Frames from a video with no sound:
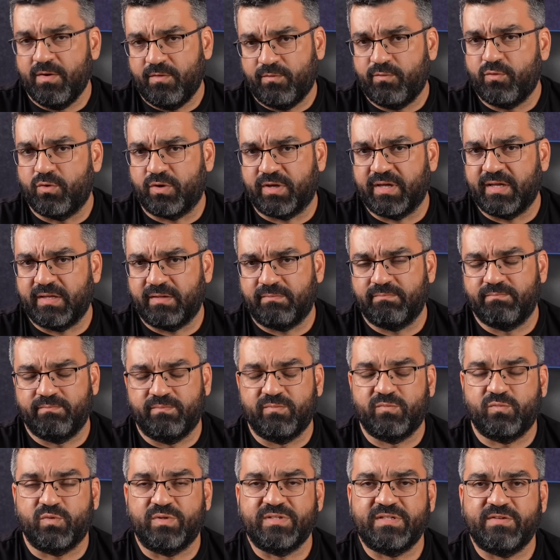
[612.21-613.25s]
4K
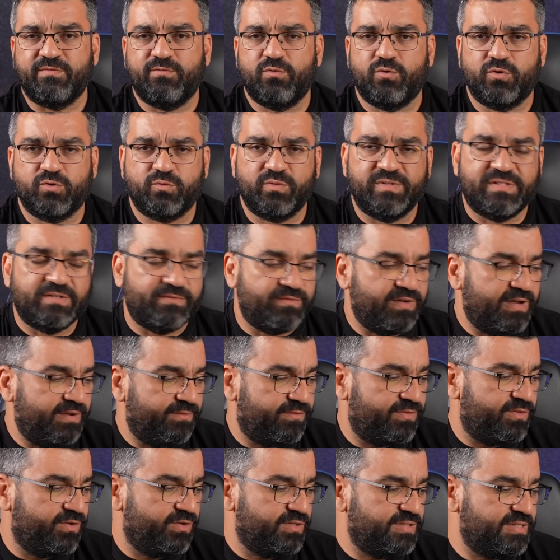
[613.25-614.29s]
24, 25,
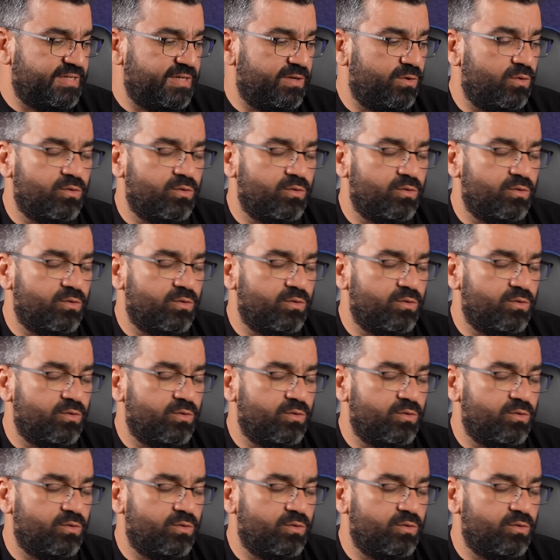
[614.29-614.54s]
30,